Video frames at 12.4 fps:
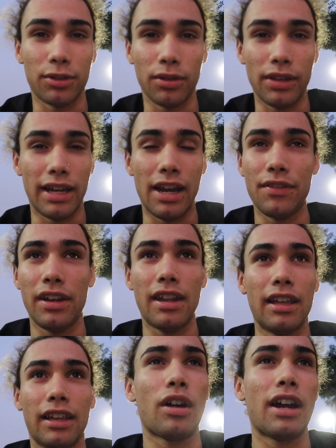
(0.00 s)
doing that every
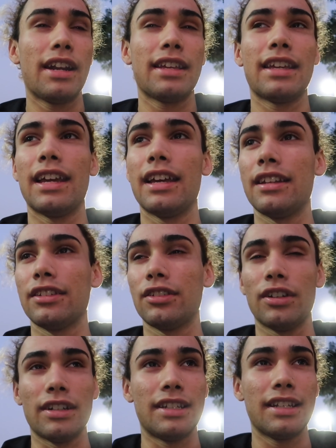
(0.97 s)
day. Try to get a
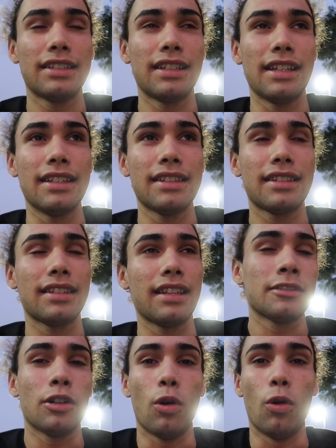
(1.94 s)
certain distance,
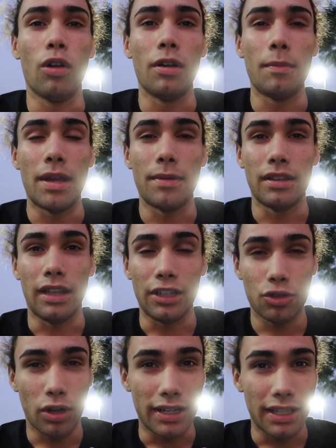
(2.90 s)
or maybe like
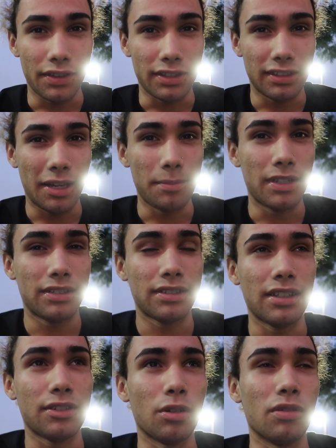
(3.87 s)
try to get the same
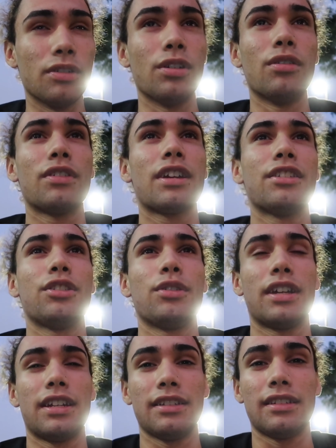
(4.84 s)
distance over and over again so you
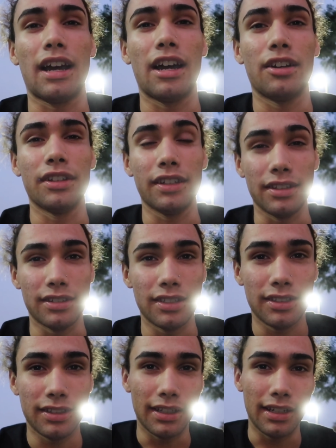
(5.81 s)
get dialed and
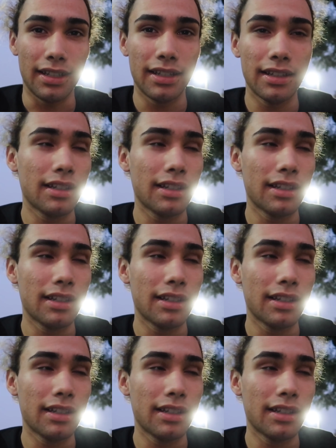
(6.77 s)
consistent.